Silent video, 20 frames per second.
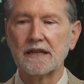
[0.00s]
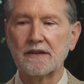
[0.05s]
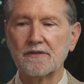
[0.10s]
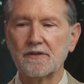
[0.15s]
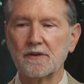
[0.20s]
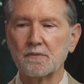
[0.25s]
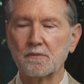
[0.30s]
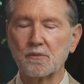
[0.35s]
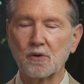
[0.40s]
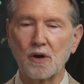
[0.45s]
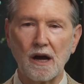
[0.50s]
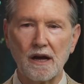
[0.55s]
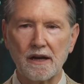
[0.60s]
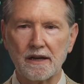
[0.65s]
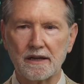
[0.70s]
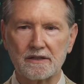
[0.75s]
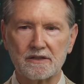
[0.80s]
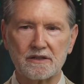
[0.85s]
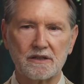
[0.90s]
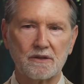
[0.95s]
The different
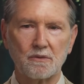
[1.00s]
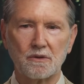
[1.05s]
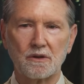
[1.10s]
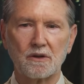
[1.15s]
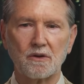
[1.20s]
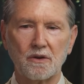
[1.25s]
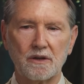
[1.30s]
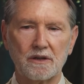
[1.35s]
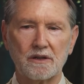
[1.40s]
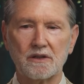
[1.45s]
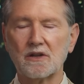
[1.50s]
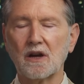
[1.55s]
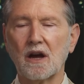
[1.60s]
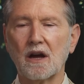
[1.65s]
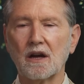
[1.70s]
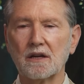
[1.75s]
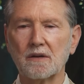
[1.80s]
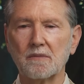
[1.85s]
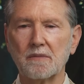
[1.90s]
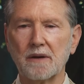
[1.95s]
products that we're going to
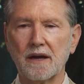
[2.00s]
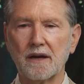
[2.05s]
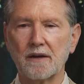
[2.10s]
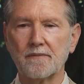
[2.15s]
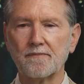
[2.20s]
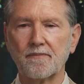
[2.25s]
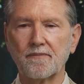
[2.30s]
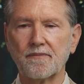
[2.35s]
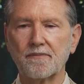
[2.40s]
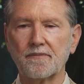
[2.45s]
talk about